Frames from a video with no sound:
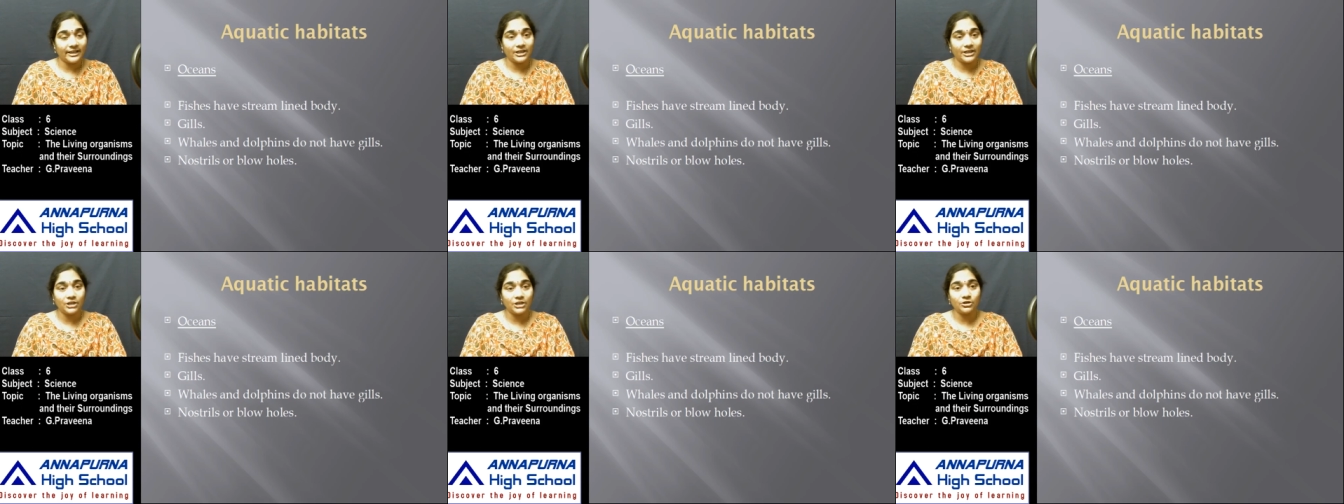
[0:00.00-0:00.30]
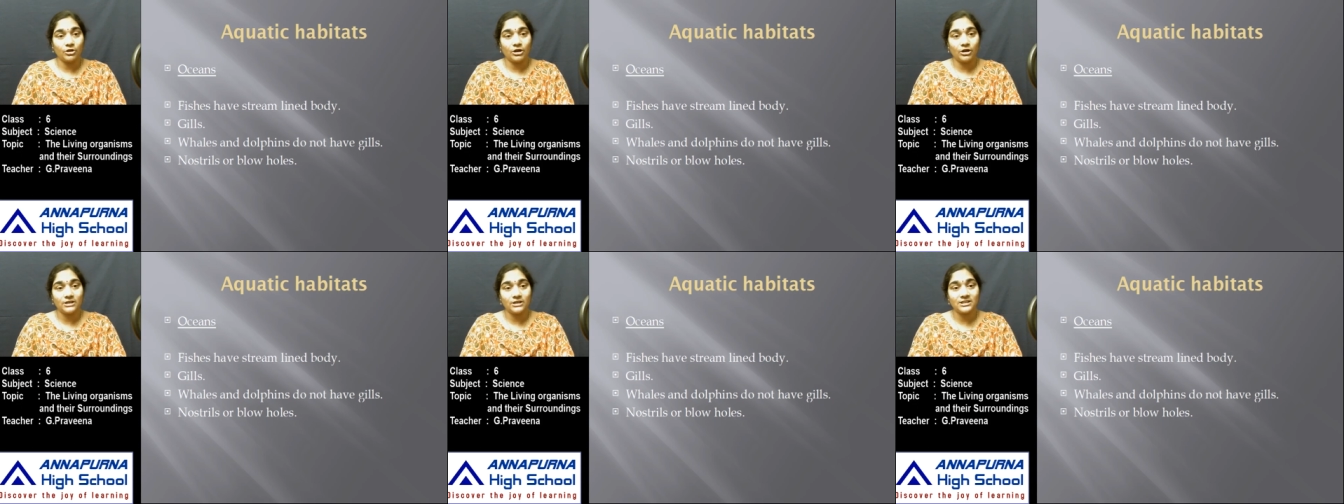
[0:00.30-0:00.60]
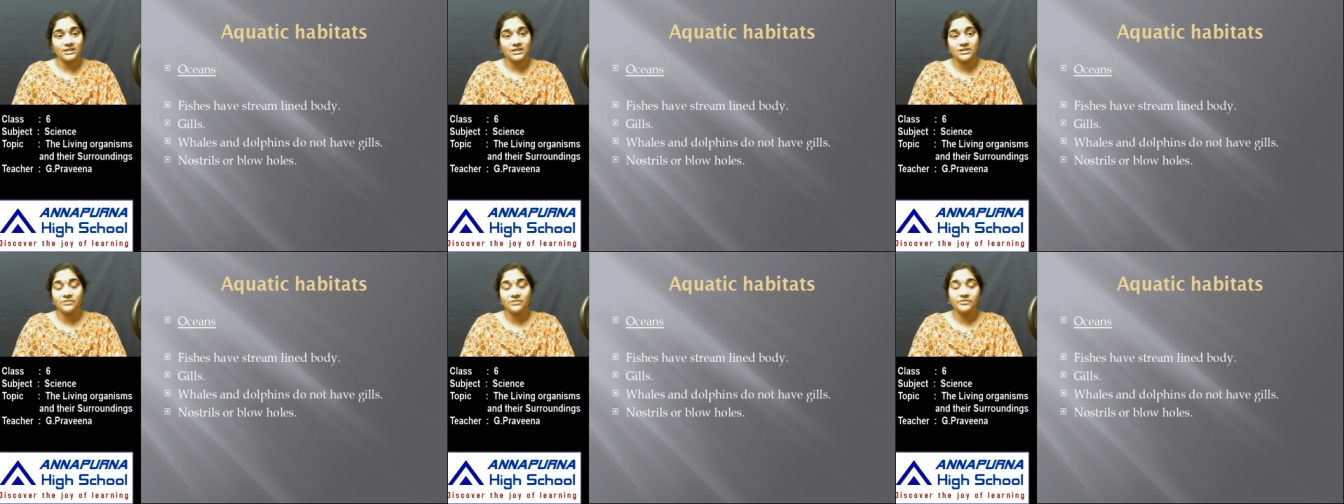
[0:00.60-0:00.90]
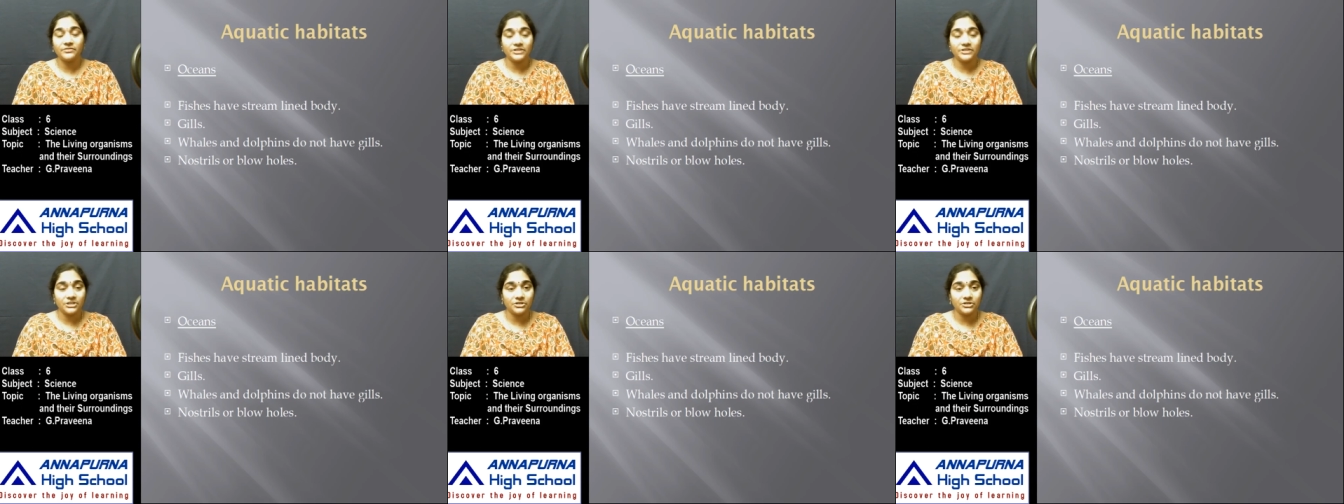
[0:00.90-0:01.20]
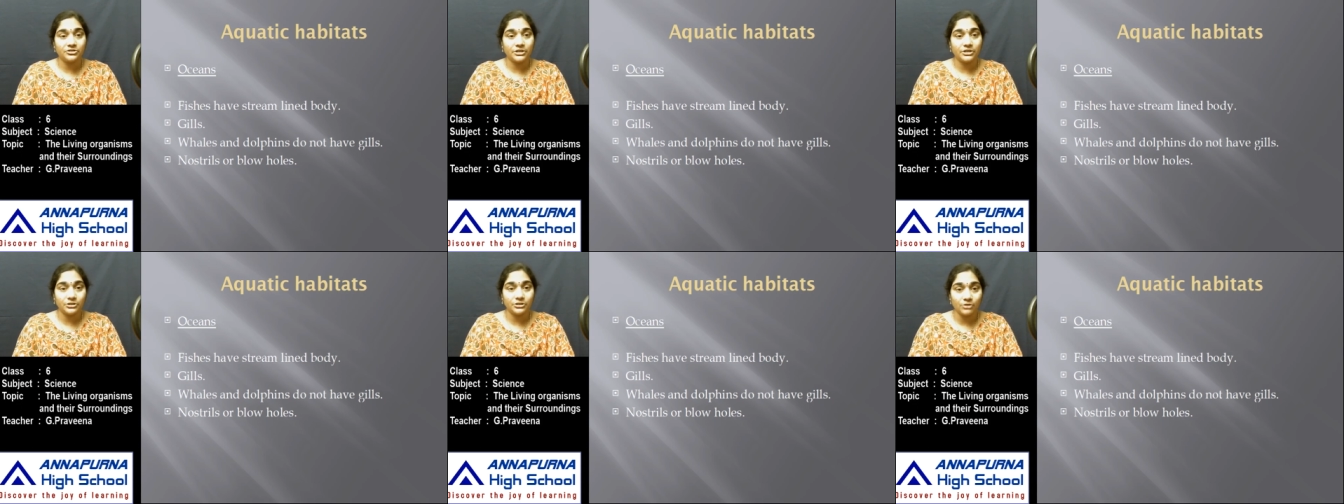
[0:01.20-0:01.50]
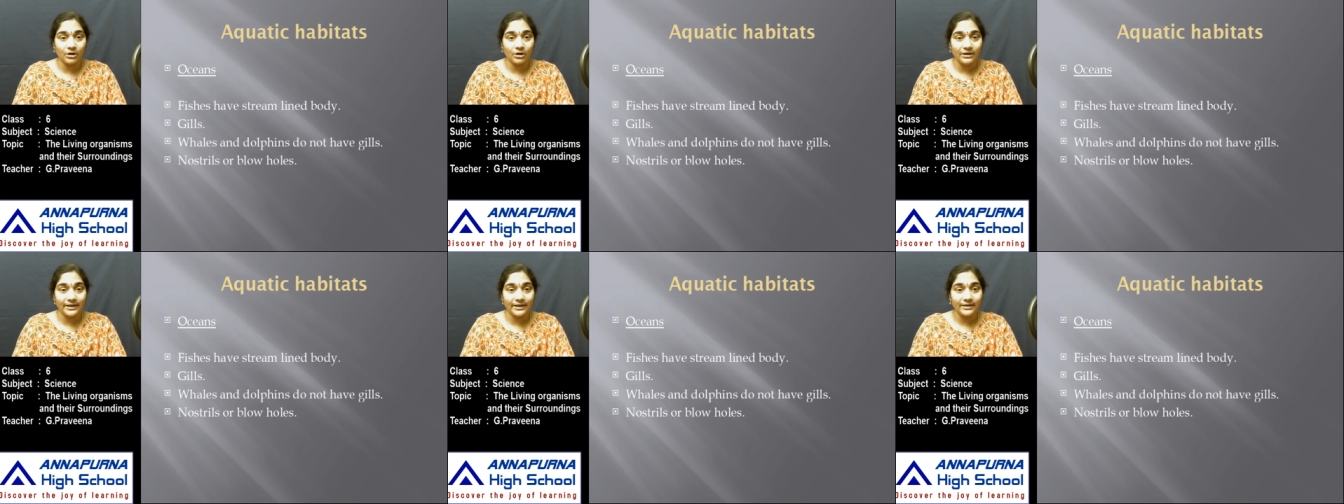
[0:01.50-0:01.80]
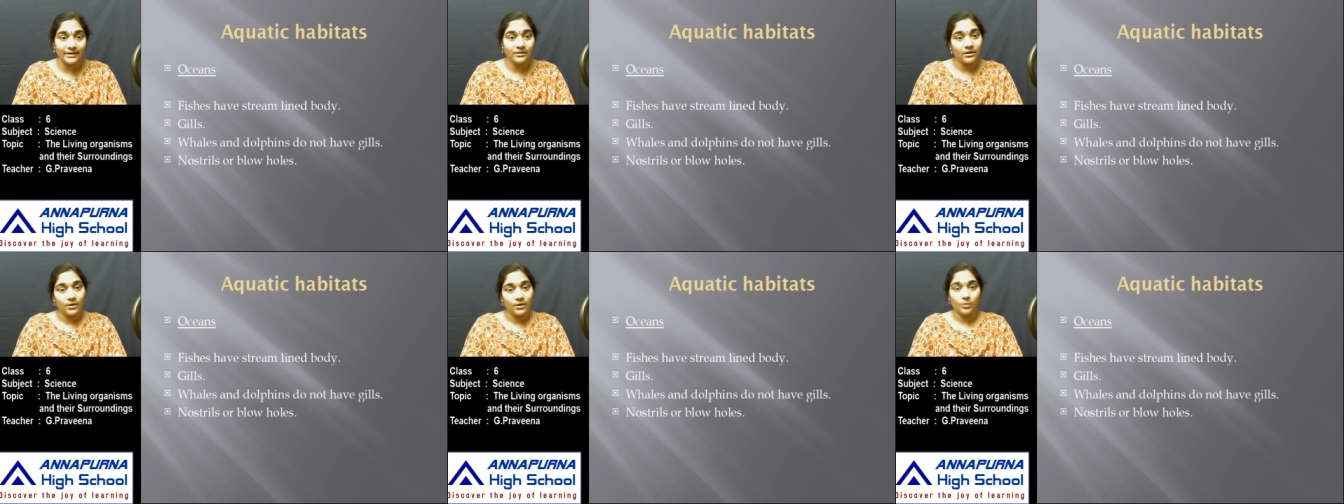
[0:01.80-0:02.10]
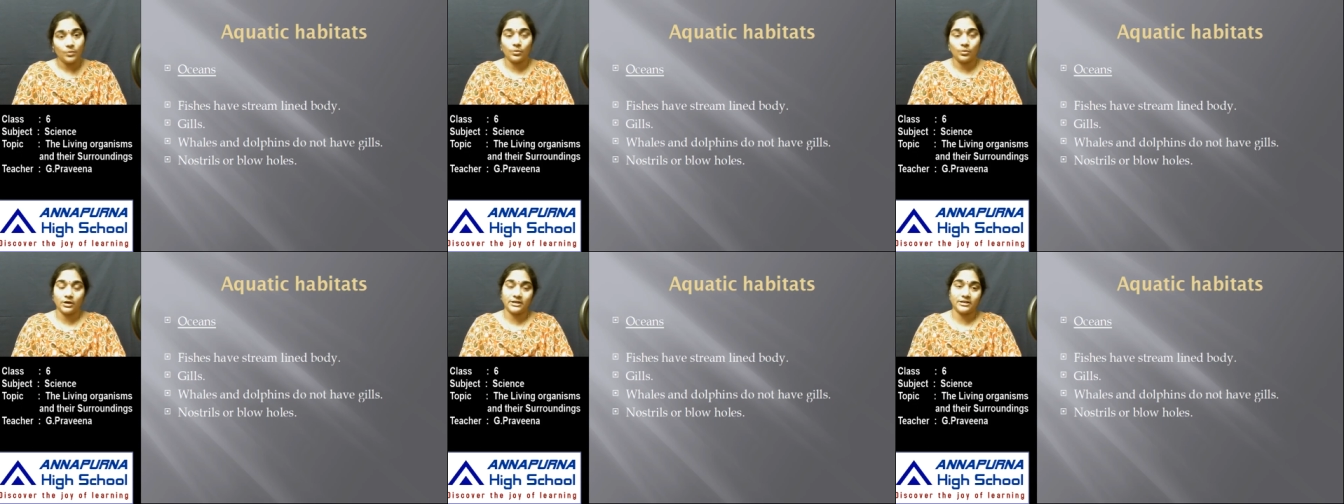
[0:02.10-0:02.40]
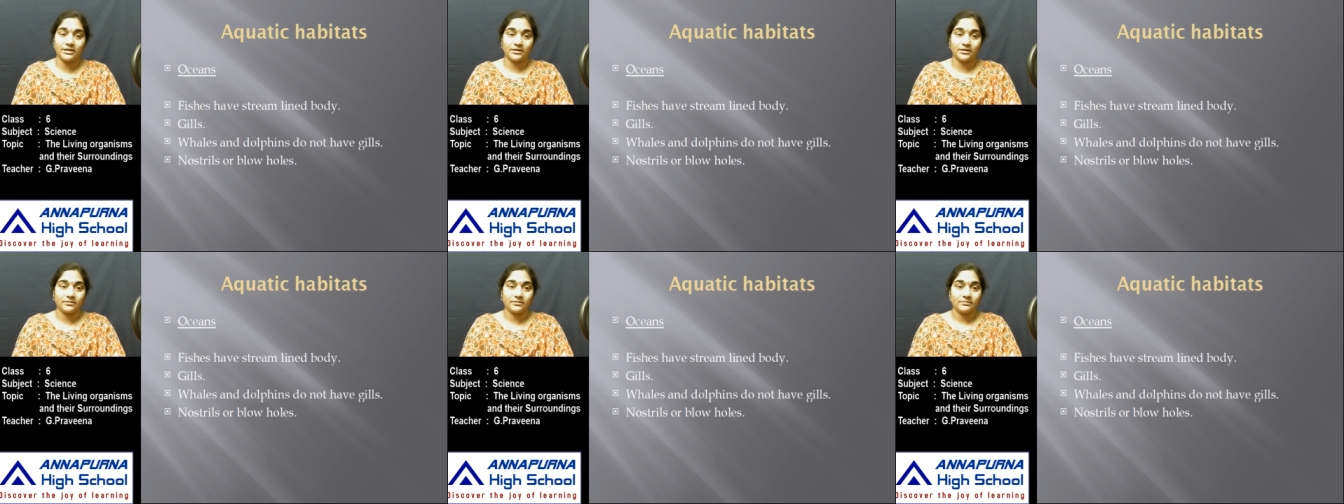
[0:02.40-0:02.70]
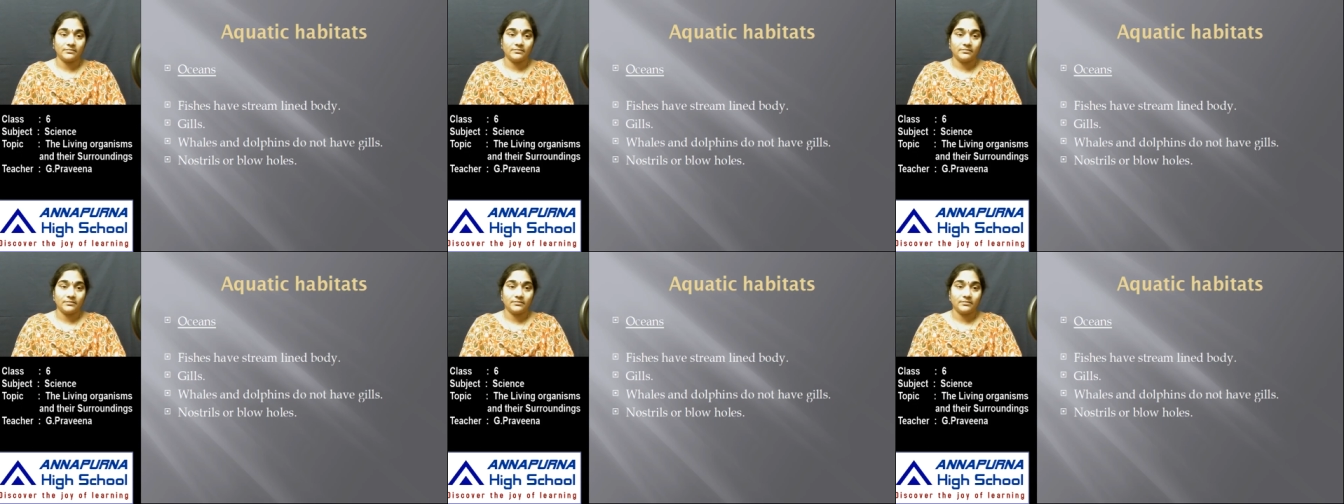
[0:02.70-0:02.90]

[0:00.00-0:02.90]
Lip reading: taking the oxygen which is dissolved in water.